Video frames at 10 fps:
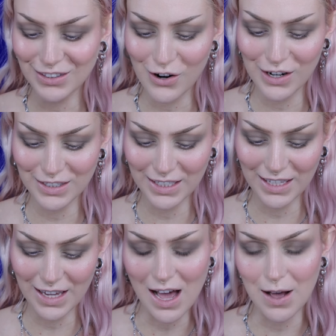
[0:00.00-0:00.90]
are
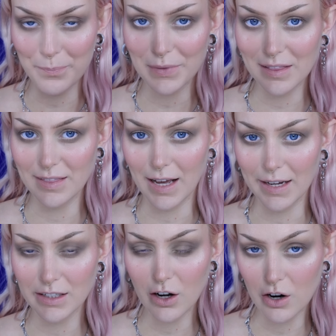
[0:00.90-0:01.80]
the um,
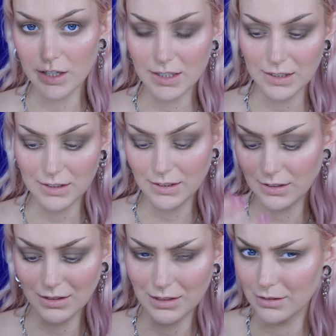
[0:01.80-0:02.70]
Line
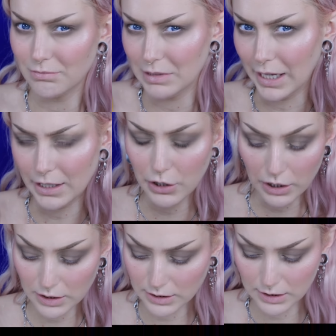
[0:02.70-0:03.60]
artist
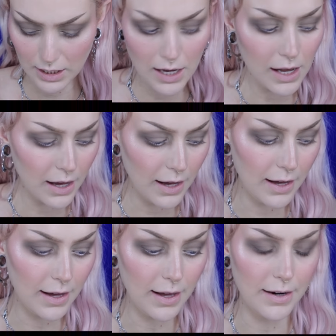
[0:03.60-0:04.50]
liners.
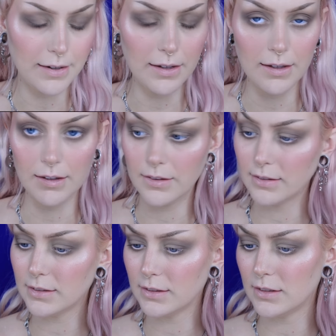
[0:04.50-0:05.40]
And uh,
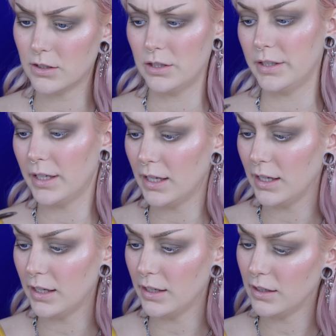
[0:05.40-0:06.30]
this is the
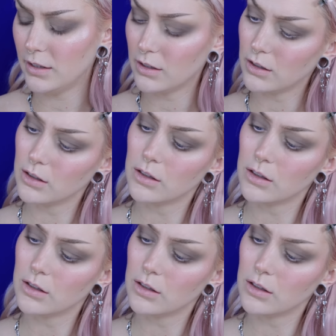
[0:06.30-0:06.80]
shade